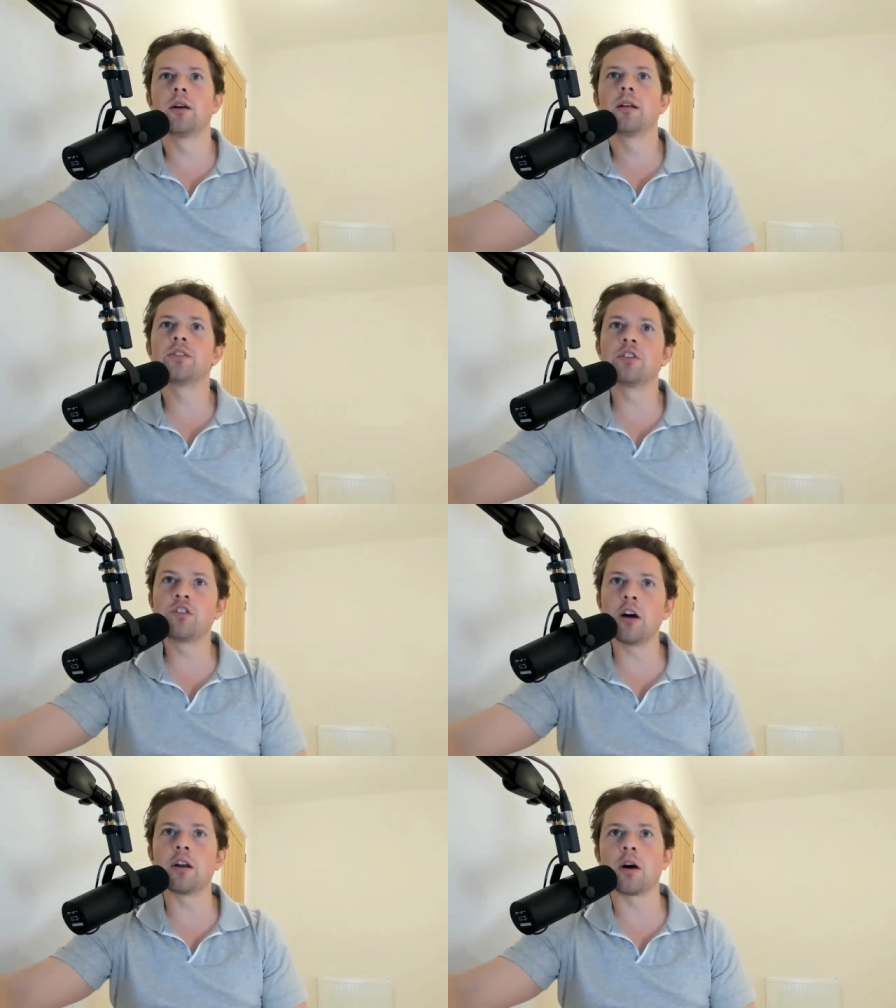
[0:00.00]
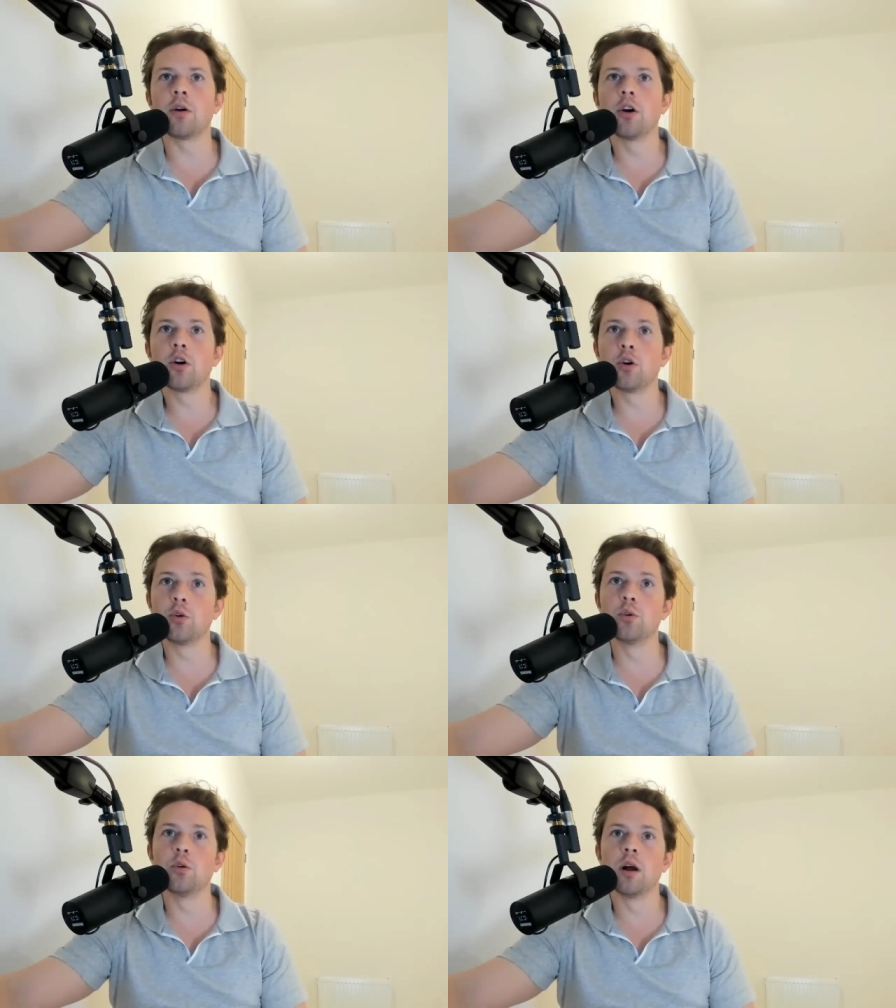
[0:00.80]
the journo
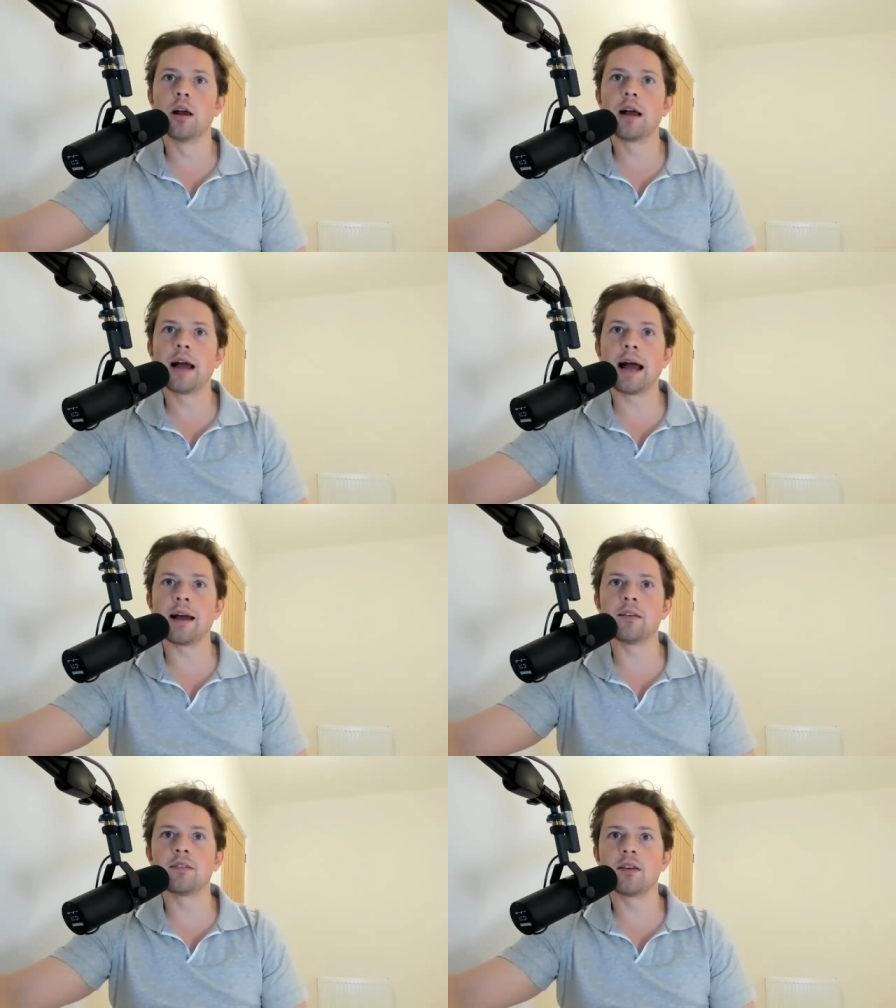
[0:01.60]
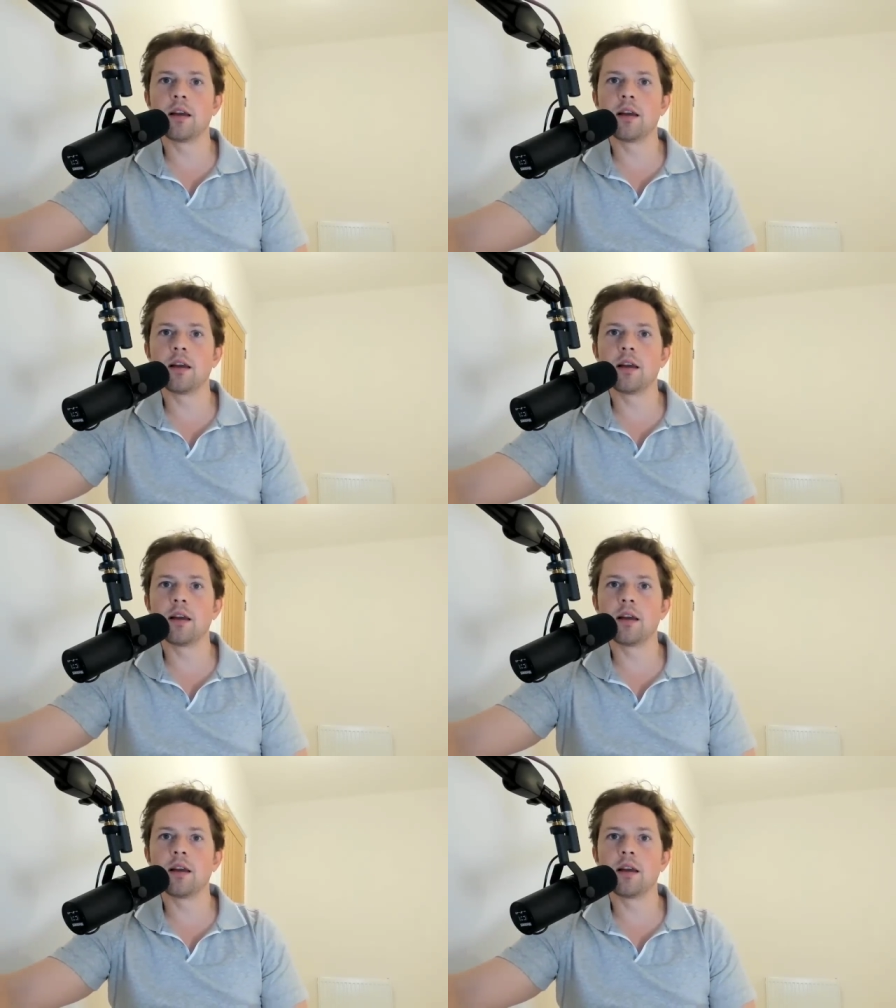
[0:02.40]
who has